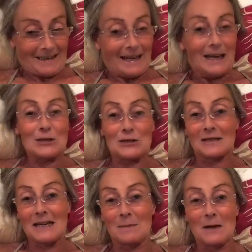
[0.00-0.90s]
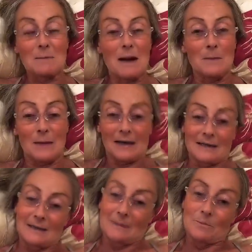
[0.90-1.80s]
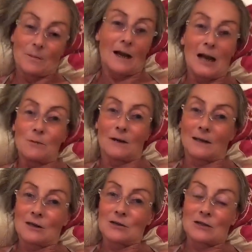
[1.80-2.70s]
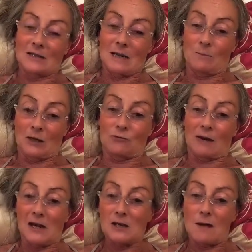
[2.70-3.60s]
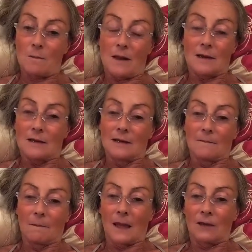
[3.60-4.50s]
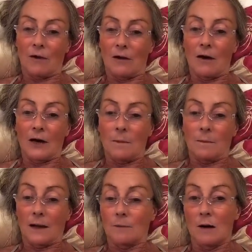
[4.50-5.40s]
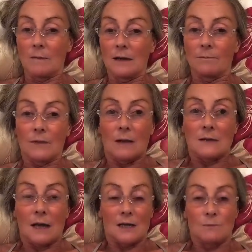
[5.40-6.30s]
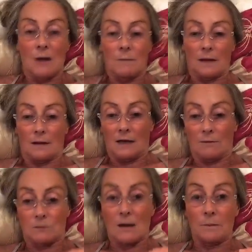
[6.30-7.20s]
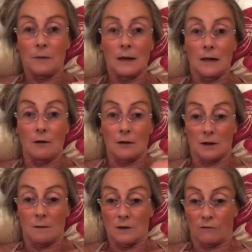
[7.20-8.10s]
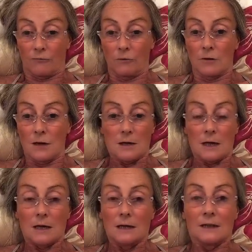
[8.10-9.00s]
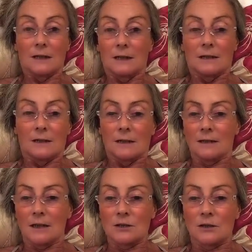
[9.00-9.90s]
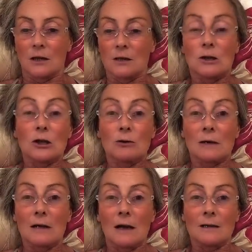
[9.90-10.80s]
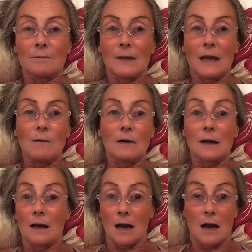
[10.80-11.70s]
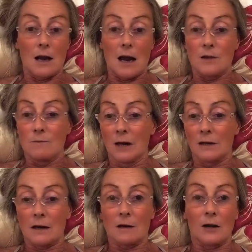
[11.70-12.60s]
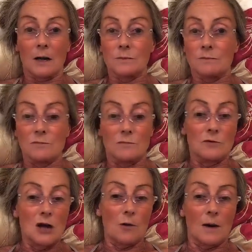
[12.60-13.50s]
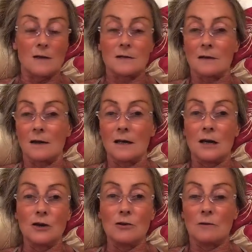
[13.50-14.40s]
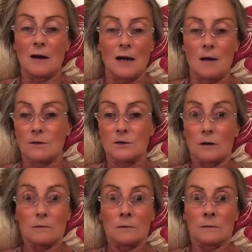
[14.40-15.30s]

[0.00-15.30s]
He used to sleep under my bed. I had one that used to sleep literally under my bed. And if I got up like mommy, I was like, it's mommy. And he was quite big. He got turned into a full-grown duck. And I used to go to the loo at night. He would, and the minute I got up, no ways. And he knew. And he would stop.